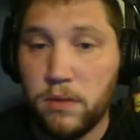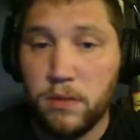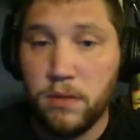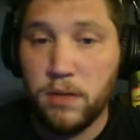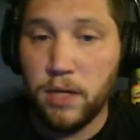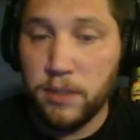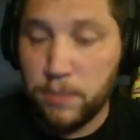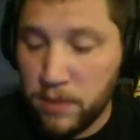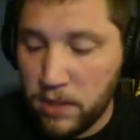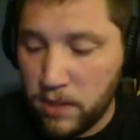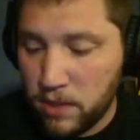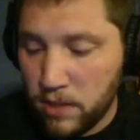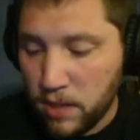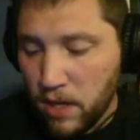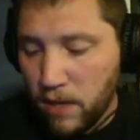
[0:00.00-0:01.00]
That's pretty
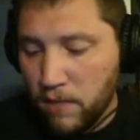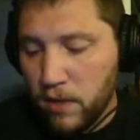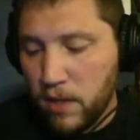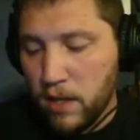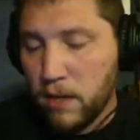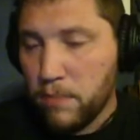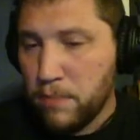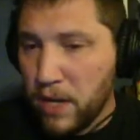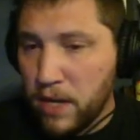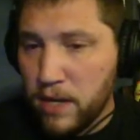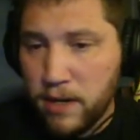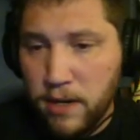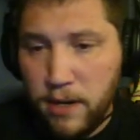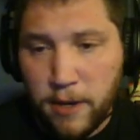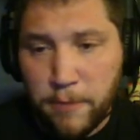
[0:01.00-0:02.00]
significant.
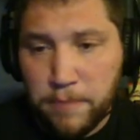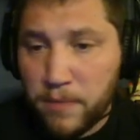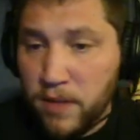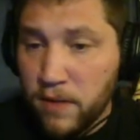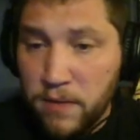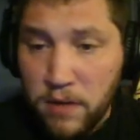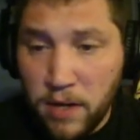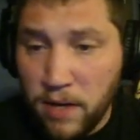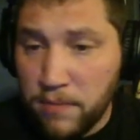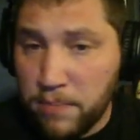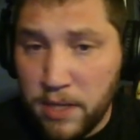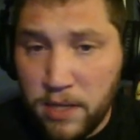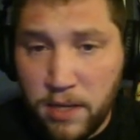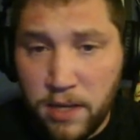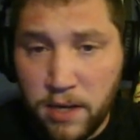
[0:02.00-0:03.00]
But if you don't have
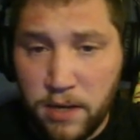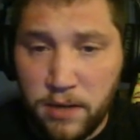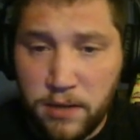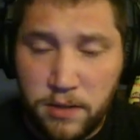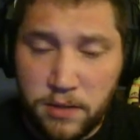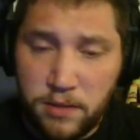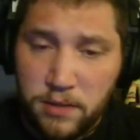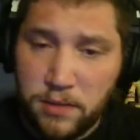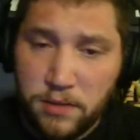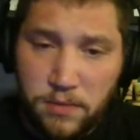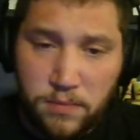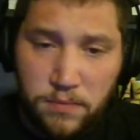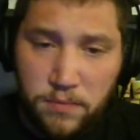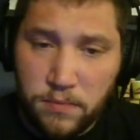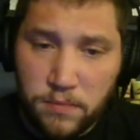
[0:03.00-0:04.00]
bleed characters,
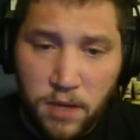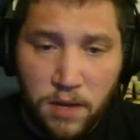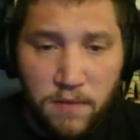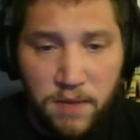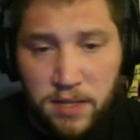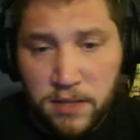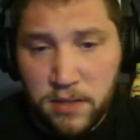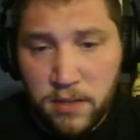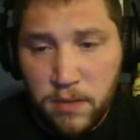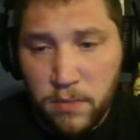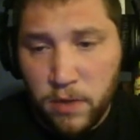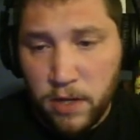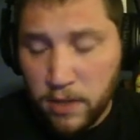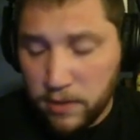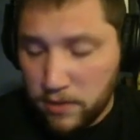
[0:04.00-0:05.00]
invest it
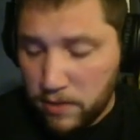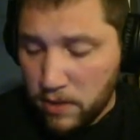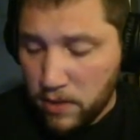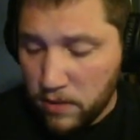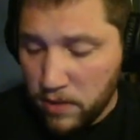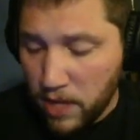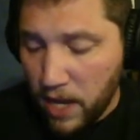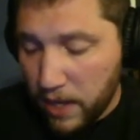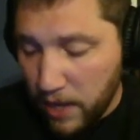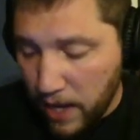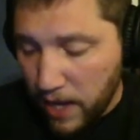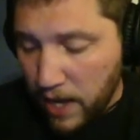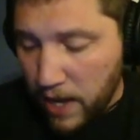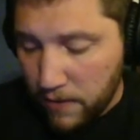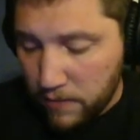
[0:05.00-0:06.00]
somewhere else. You know,
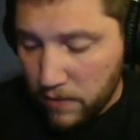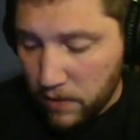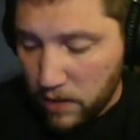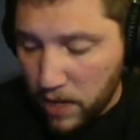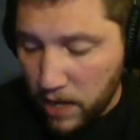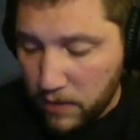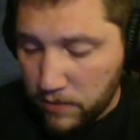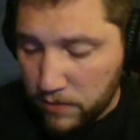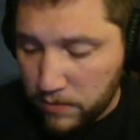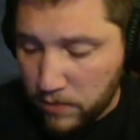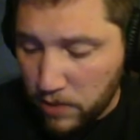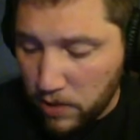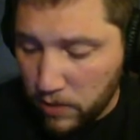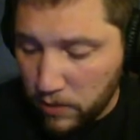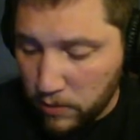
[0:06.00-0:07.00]
I have a lot of them,
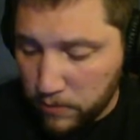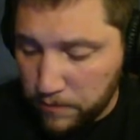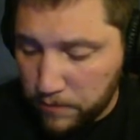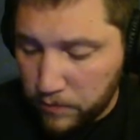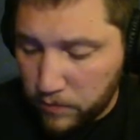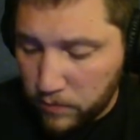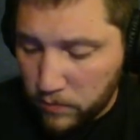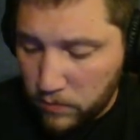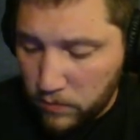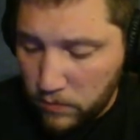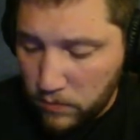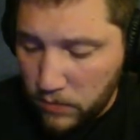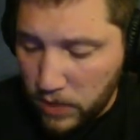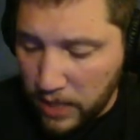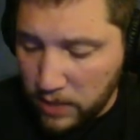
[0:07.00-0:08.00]
so
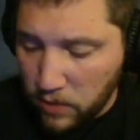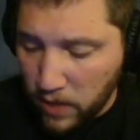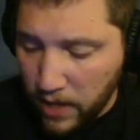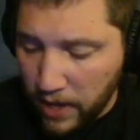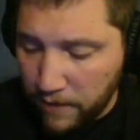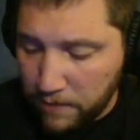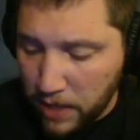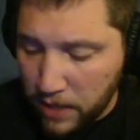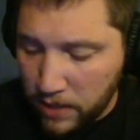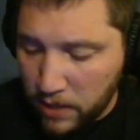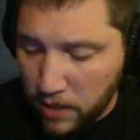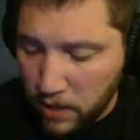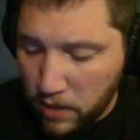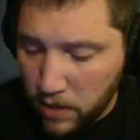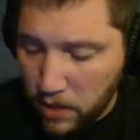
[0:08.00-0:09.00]
that's why I have mine
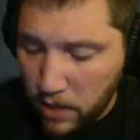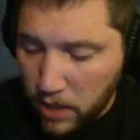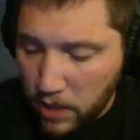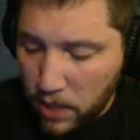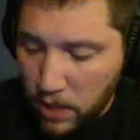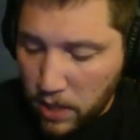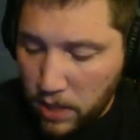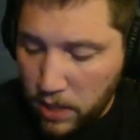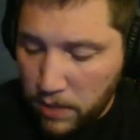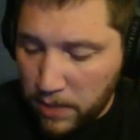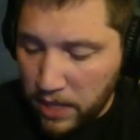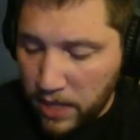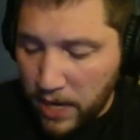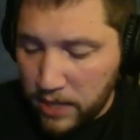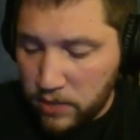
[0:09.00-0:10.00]
there. And then
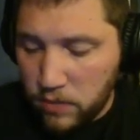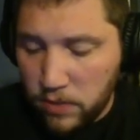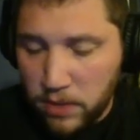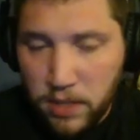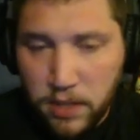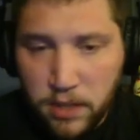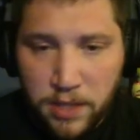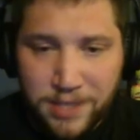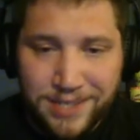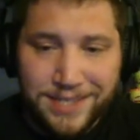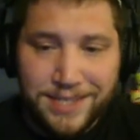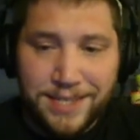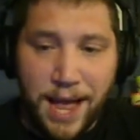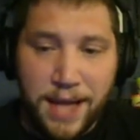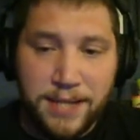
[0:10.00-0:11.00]
my last one here is
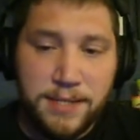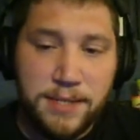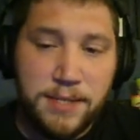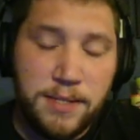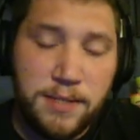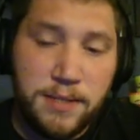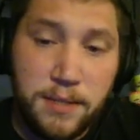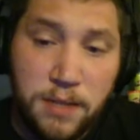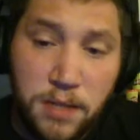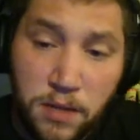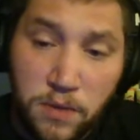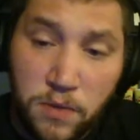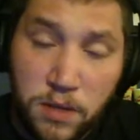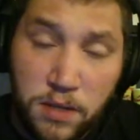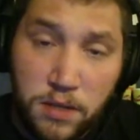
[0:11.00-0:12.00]
Assassin. This is
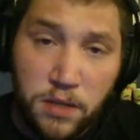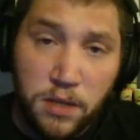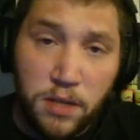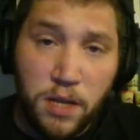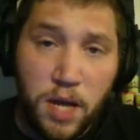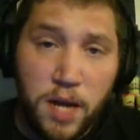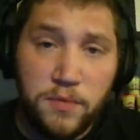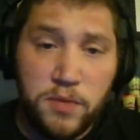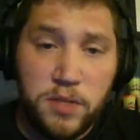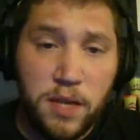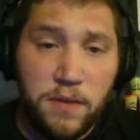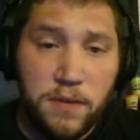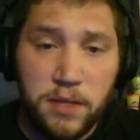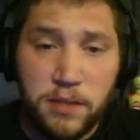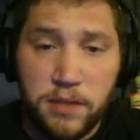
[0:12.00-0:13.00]
another one that took a lot of
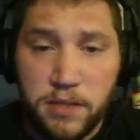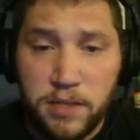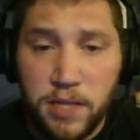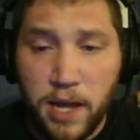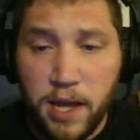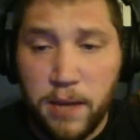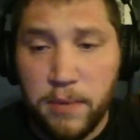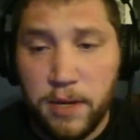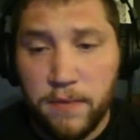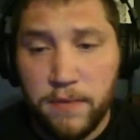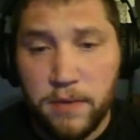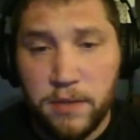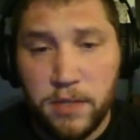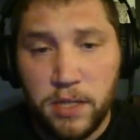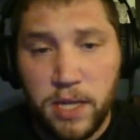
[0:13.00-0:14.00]
savings and time and
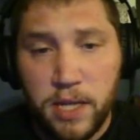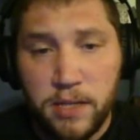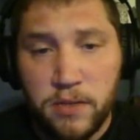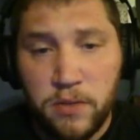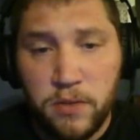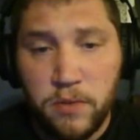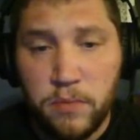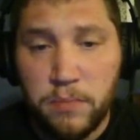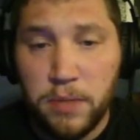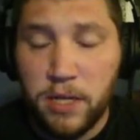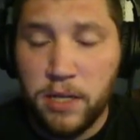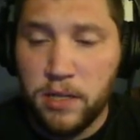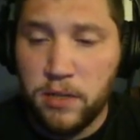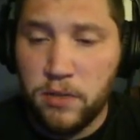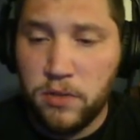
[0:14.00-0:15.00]
effort to get to, but
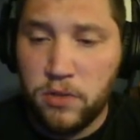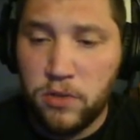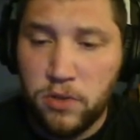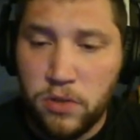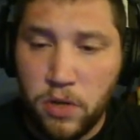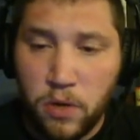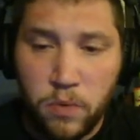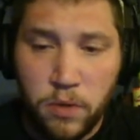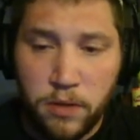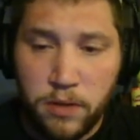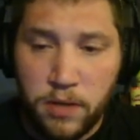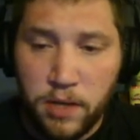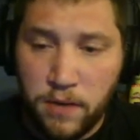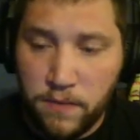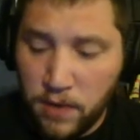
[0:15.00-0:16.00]
it is so worth
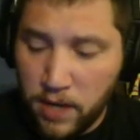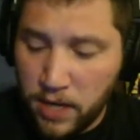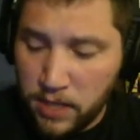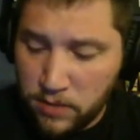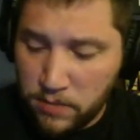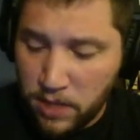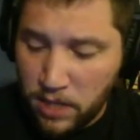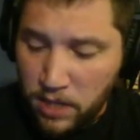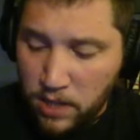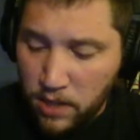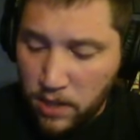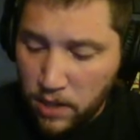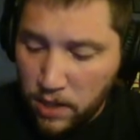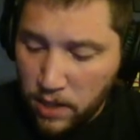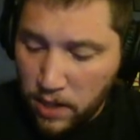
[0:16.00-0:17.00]
it if you ask me.
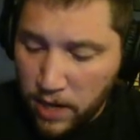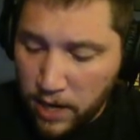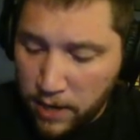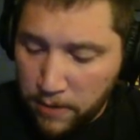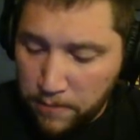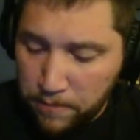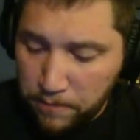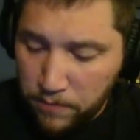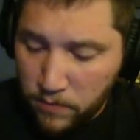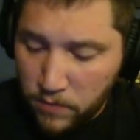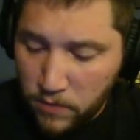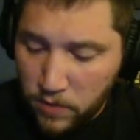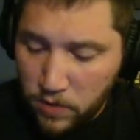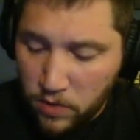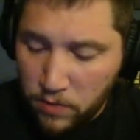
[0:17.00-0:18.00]

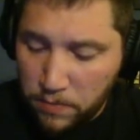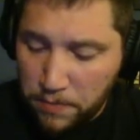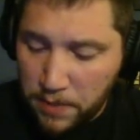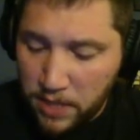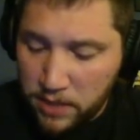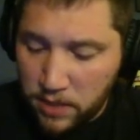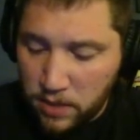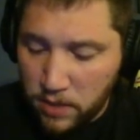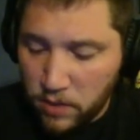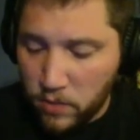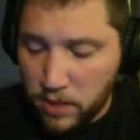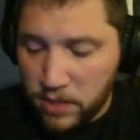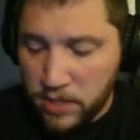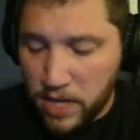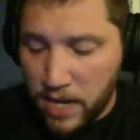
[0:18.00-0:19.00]
So basically
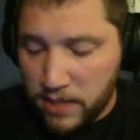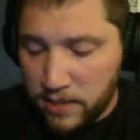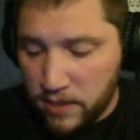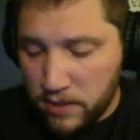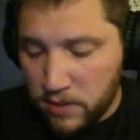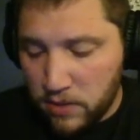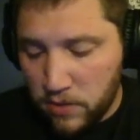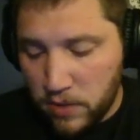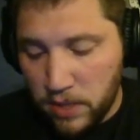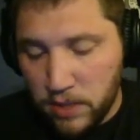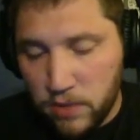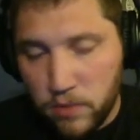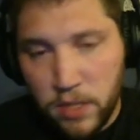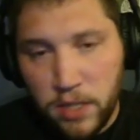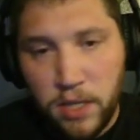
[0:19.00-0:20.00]
what Assassin is doing
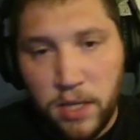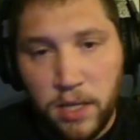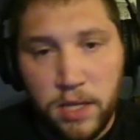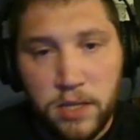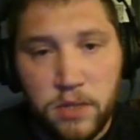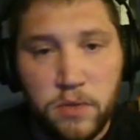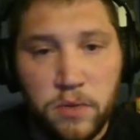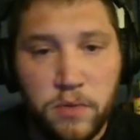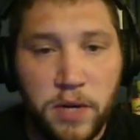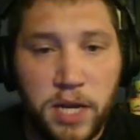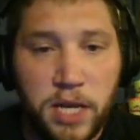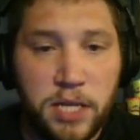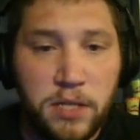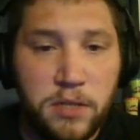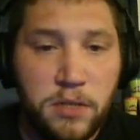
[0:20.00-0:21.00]
is when they get to a
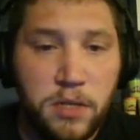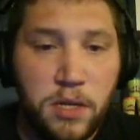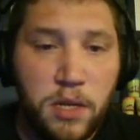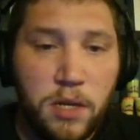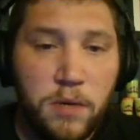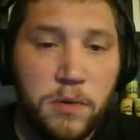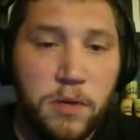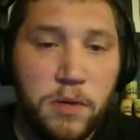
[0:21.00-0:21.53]
range, when your